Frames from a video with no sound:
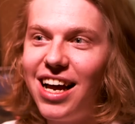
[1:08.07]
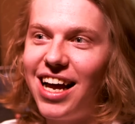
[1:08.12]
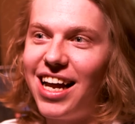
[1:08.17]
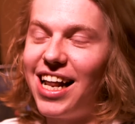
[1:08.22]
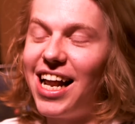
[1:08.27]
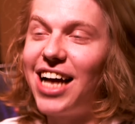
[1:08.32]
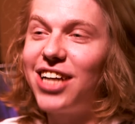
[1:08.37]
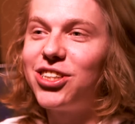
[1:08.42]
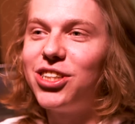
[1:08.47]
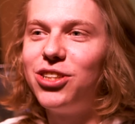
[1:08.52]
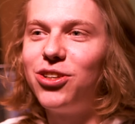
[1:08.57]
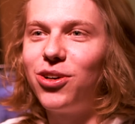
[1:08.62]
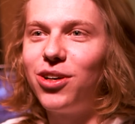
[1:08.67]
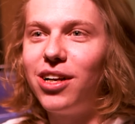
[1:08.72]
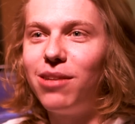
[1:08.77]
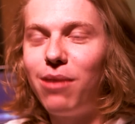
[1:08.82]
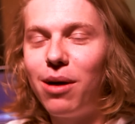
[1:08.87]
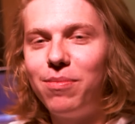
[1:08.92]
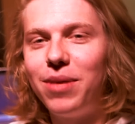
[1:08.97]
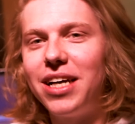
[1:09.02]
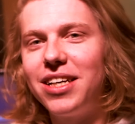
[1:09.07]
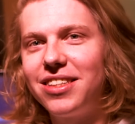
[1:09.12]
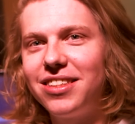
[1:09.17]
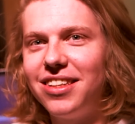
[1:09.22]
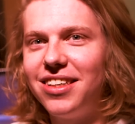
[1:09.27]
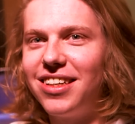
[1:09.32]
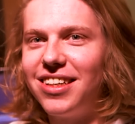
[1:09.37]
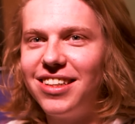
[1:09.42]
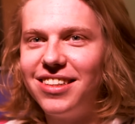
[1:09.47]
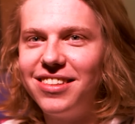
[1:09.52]
And it actually turned into my best
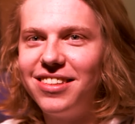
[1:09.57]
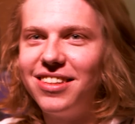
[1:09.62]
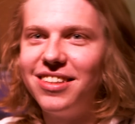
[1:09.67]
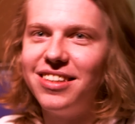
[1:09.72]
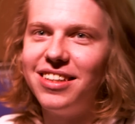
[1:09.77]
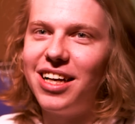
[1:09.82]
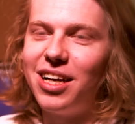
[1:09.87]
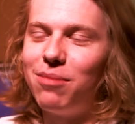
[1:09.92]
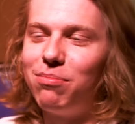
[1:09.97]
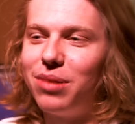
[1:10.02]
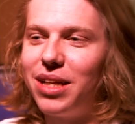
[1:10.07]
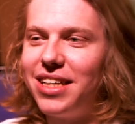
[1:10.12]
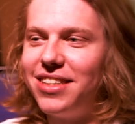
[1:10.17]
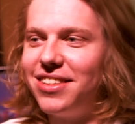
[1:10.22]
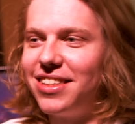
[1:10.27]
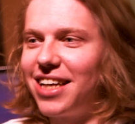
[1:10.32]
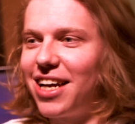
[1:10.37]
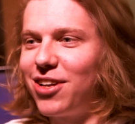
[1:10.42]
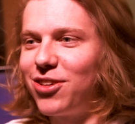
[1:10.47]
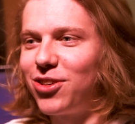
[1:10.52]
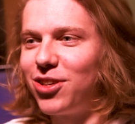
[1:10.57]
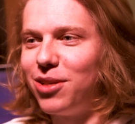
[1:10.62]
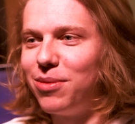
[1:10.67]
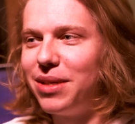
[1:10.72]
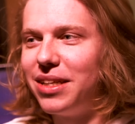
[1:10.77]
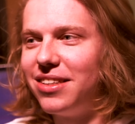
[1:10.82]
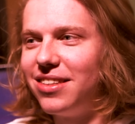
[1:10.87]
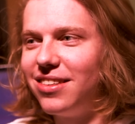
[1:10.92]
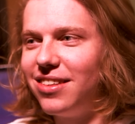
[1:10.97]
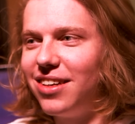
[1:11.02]
placing at a
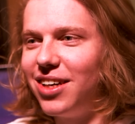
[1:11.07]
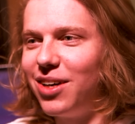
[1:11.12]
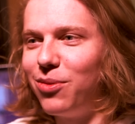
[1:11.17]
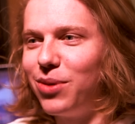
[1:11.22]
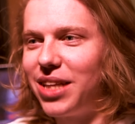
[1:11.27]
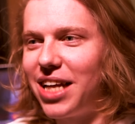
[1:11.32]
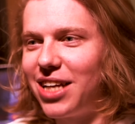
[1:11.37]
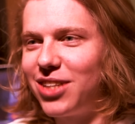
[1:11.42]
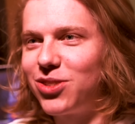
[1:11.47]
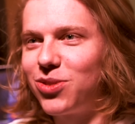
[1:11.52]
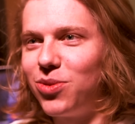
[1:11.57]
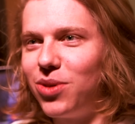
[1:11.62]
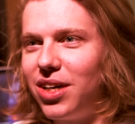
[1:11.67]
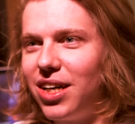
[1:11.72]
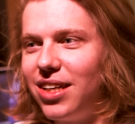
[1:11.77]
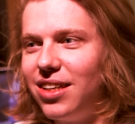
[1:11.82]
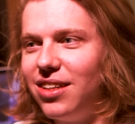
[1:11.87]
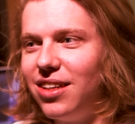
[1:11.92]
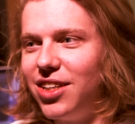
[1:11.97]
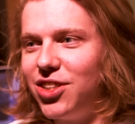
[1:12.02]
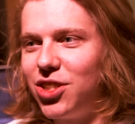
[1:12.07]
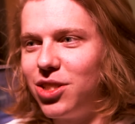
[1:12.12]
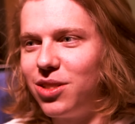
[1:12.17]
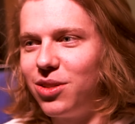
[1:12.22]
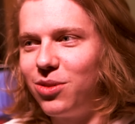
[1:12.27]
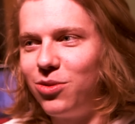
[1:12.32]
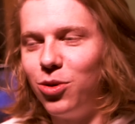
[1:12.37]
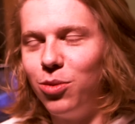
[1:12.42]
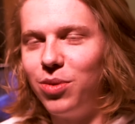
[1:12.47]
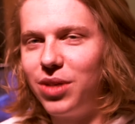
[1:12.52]
tournament with that squad. It's just a
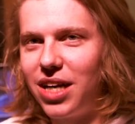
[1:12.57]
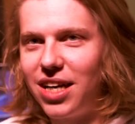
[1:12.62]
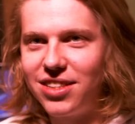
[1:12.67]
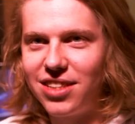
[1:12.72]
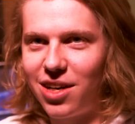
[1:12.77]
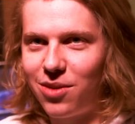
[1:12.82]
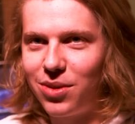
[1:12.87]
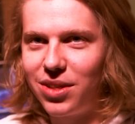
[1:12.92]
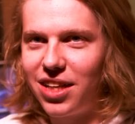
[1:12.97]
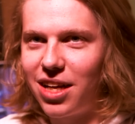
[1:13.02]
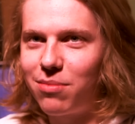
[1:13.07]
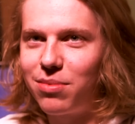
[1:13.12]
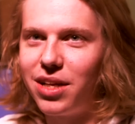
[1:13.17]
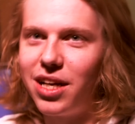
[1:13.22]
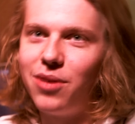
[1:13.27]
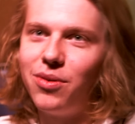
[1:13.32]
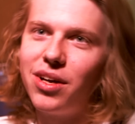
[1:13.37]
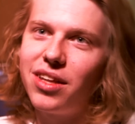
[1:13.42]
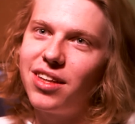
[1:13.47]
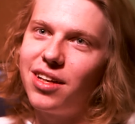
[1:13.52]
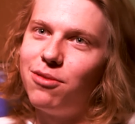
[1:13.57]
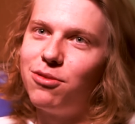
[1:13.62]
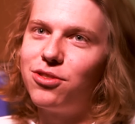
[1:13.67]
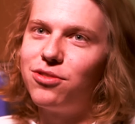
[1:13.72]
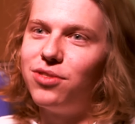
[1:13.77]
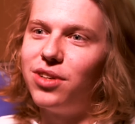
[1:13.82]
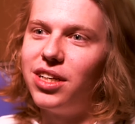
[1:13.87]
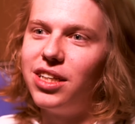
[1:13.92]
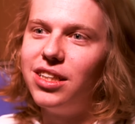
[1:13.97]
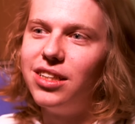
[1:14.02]
group of guys that I really like playing with, and it was
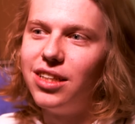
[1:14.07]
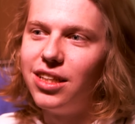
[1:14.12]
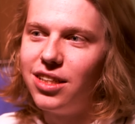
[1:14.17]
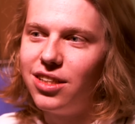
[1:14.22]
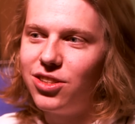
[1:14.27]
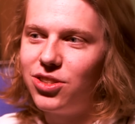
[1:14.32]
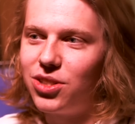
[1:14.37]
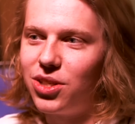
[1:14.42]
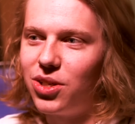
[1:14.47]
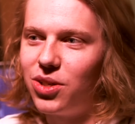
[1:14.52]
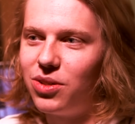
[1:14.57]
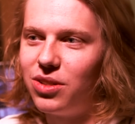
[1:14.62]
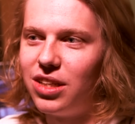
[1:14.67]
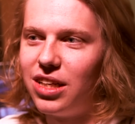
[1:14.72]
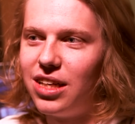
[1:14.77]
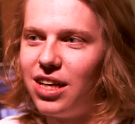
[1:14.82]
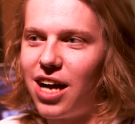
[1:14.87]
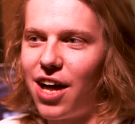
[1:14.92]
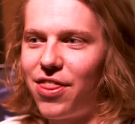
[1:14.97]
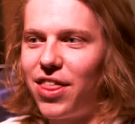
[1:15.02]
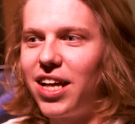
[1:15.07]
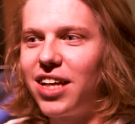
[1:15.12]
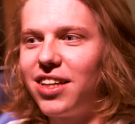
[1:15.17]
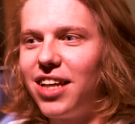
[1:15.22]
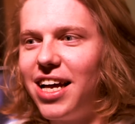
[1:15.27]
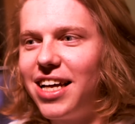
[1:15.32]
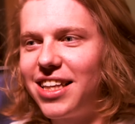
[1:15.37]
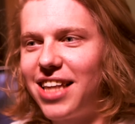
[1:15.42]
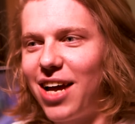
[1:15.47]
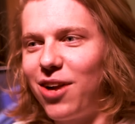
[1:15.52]
fun. So I think
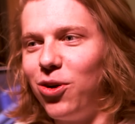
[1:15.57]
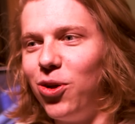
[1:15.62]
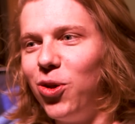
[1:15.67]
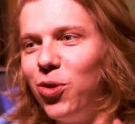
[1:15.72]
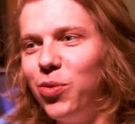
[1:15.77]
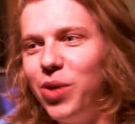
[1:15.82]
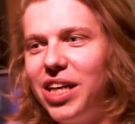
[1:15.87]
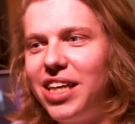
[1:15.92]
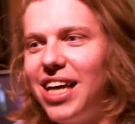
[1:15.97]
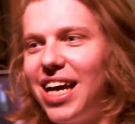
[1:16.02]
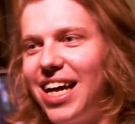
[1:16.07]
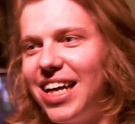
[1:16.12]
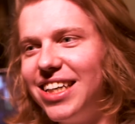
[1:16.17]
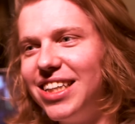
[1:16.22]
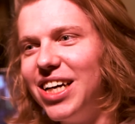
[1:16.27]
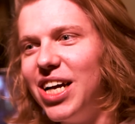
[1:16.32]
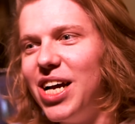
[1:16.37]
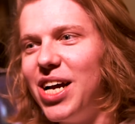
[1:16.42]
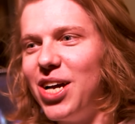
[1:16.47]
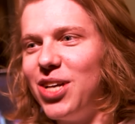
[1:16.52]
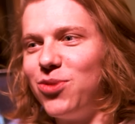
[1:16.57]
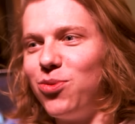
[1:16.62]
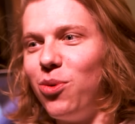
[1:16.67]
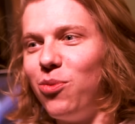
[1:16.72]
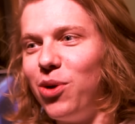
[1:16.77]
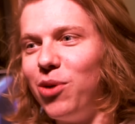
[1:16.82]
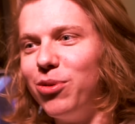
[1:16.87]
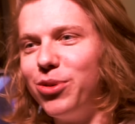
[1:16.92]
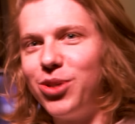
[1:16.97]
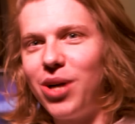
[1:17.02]
like that whole weekend is when
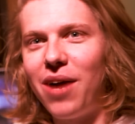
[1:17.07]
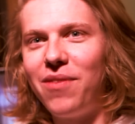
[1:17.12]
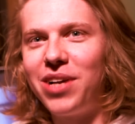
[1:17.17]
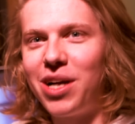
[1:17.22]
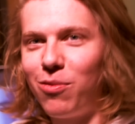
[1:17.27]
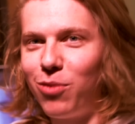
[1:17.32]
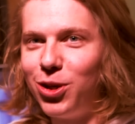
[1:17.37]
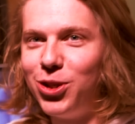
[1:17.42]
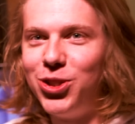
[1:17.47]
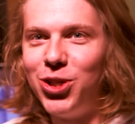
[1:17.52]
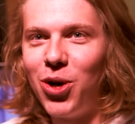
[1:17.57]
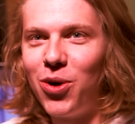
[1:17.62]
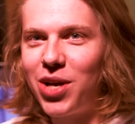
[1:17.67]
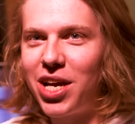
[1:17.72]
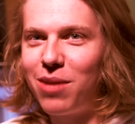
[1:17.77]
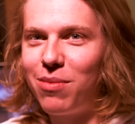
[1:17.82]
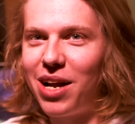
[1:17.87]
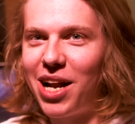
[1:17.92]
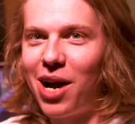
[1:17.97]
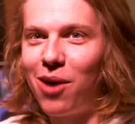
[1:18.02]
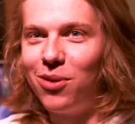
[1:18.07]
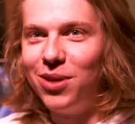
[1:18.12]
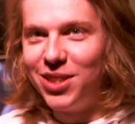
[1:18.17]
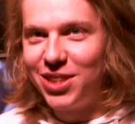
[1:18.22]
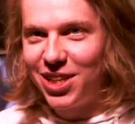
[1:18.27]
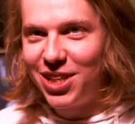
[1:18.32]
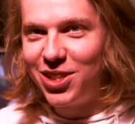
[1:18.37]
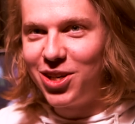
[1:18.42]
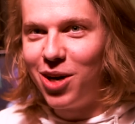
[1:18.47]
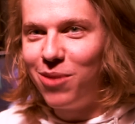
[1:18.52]
we were driving up, we're joking about how we're just
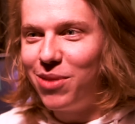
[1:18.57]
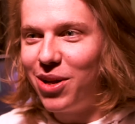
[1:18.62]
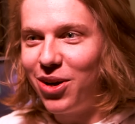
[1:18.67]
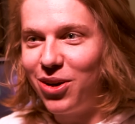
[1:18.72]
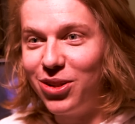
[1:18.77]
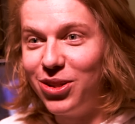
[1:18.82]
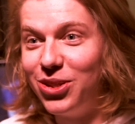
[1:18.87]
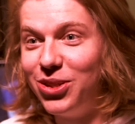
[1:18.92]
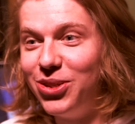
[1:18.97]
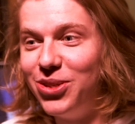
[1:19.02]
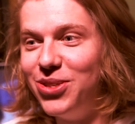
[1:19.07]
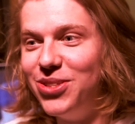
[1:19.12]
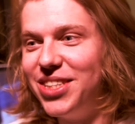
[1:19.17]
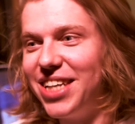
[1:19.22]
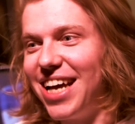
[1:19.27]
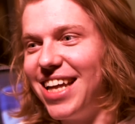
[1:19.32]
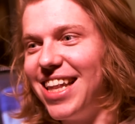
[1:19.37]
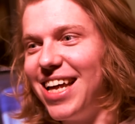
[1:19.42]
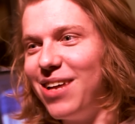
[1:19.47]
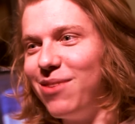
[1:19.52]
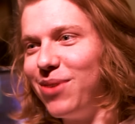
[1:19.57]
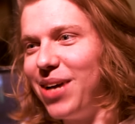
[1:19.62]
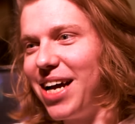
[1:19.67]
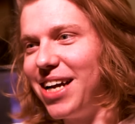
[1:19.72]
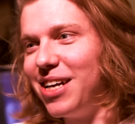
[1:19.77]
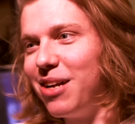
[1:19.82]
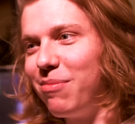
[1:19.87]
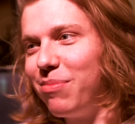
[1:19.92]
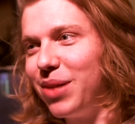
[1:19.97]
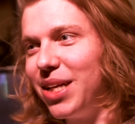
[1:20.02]
gonna go up there and lose, and then we
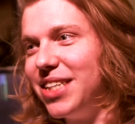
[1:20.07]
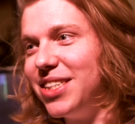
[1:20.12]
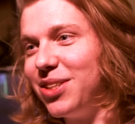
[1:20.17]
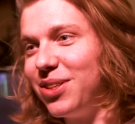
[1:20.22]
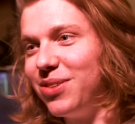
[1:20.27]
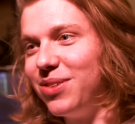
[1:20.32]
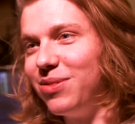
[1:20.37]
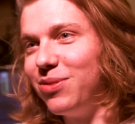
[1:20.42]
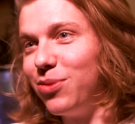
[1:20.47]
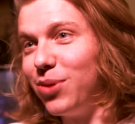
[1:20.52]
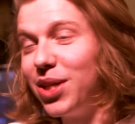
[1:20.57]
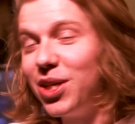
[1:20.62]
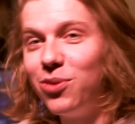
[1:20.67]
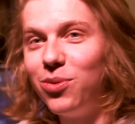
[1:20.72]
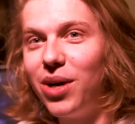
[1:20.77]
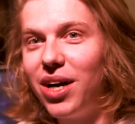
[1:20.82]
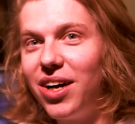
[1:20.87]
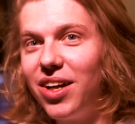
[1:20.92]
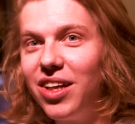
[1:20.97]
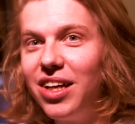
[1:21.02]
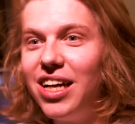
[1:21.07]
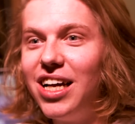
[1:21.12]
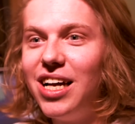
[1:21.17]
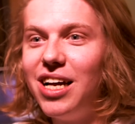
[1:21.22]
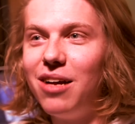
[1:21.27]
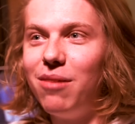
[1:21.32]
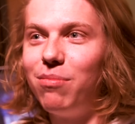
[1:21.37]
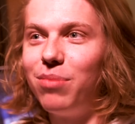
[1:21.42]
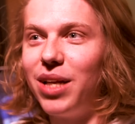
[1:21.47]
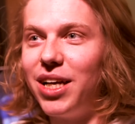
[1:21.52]
ended up placing really well,
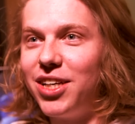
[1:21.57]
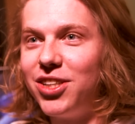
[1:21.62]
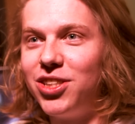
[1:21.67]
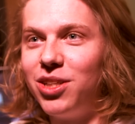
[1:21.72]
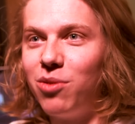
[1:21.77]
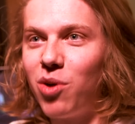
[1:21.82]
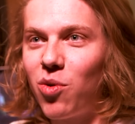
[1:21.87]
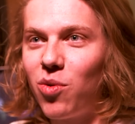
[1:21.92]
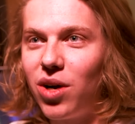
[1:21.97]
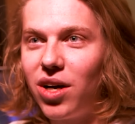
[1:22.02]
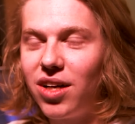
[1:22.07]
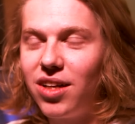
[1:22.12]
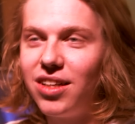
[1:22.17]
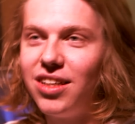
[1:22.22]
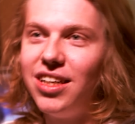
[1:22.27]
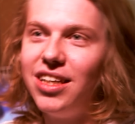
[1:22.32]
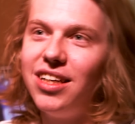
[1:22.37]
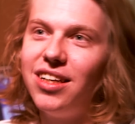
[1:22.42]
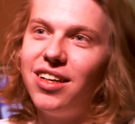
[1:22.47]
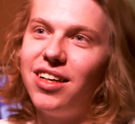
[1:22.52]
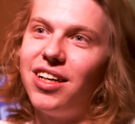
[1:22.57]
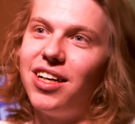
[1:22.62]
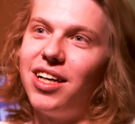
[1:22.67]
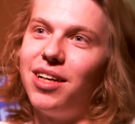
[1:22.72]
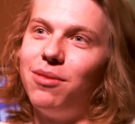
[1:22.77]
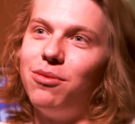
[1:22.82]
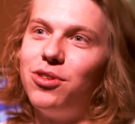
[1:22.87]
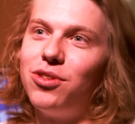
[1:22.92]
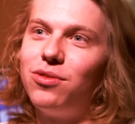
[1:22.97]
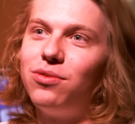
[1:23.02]
playing super well.
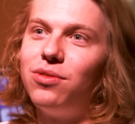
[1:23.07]
It was